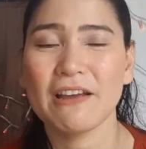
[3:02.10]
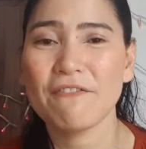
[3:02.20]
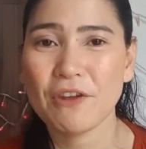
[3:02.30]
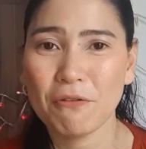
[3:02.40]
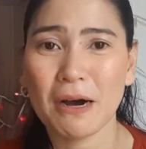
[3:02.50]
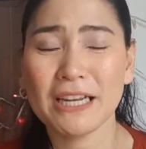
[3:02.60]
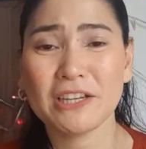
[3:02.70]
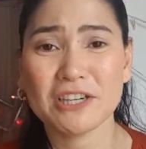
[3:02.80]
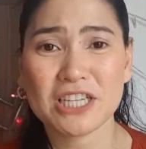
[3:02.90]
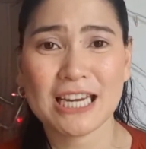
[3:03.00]
So if you want
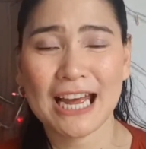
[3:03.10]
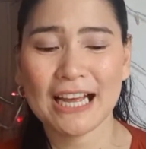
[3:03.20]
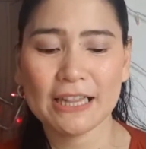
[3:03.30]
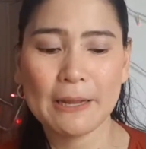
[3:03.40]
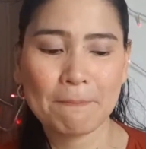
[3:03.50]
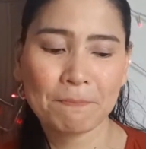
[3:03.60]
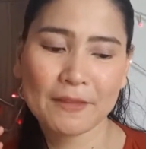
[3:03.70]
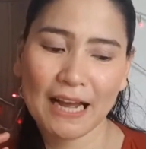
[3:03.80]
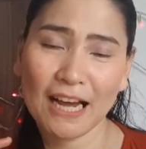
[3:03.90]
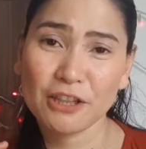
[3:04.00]
your child
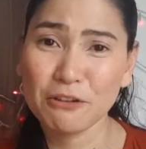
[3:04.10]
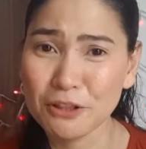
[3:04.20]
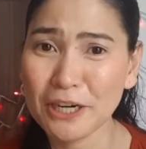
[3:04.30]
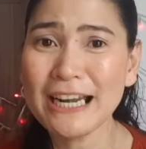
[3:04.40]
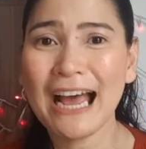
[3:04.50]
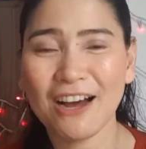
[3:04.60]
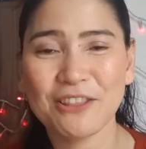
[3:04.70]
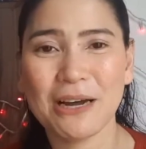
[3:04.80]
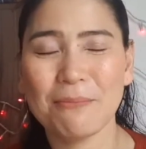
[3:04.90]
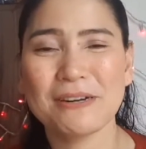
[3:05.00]
to learn
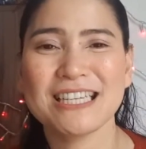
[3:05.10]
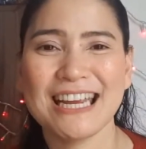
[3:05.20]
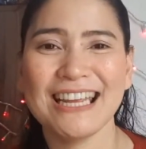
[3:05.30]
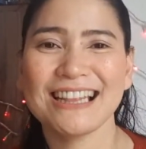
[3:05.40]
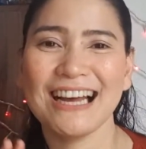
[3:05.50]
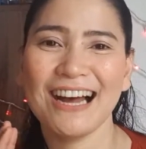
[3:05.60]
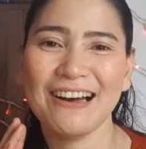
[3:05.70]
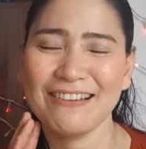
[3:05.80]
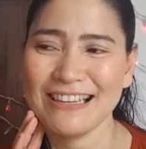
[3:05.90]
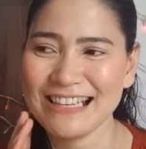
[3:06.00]
how to appreciate
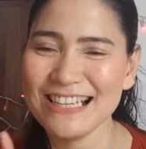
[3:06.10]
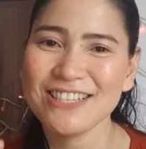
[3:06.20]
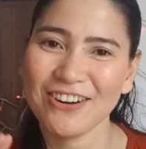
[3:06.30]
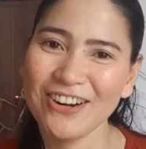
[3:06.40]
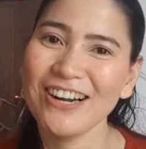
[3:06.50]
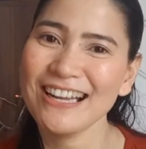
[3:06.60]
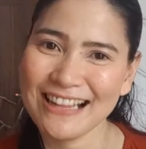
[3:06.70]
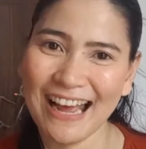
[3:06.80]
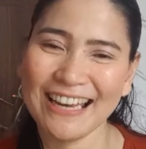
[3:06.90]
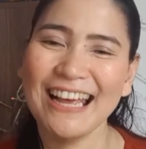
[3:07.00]
his or her
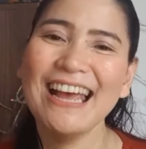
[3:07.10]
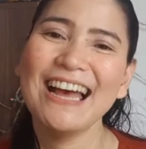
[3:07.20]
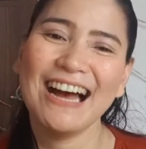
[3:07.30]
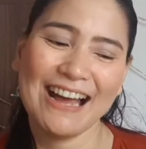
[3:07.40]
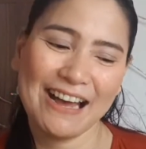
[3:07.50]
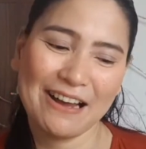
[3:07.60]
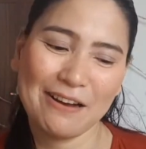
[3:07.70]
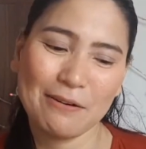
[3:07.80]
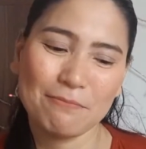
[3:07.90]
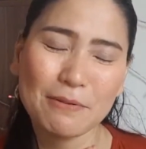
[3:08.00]
dad,
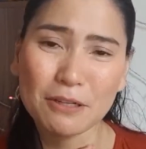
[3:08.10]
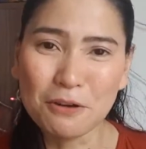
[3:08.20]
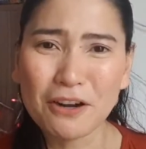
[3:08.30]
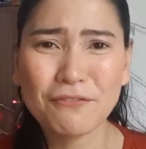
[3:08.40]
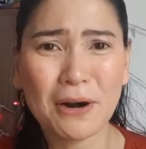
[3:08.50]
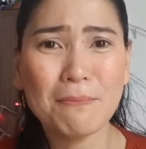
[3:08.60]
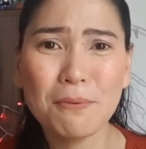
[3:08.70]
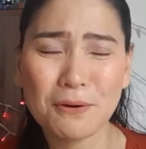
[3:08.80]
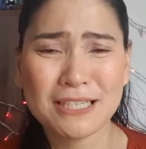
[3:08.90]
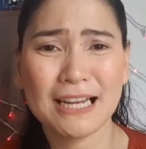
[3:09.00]
look for
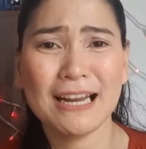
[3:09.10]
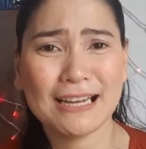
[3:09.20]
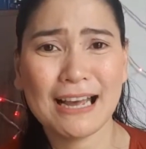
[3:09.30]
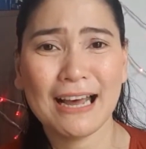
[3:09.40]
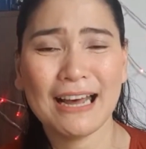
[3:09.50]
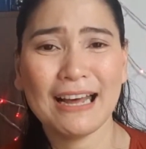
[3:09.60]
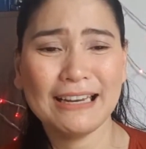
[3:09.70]
books talaga